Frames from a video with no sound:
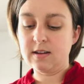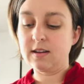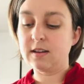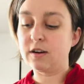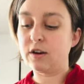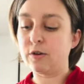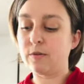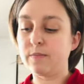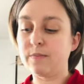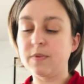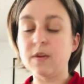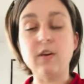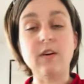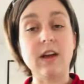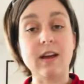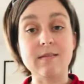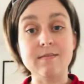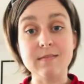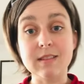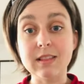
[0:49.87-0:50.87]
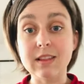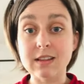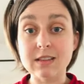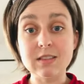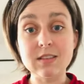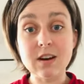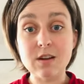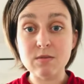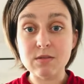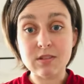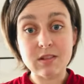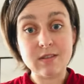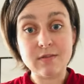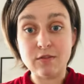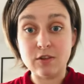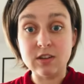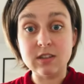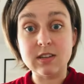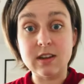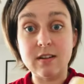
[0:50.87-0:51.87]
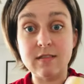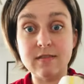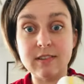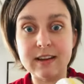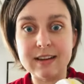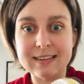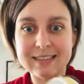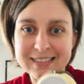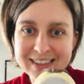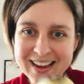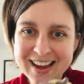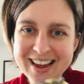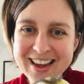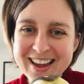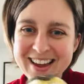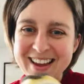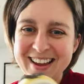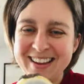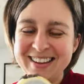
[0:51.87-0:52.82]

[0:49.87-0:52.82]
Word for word: No, okay, let's start with the Freestyle Flex.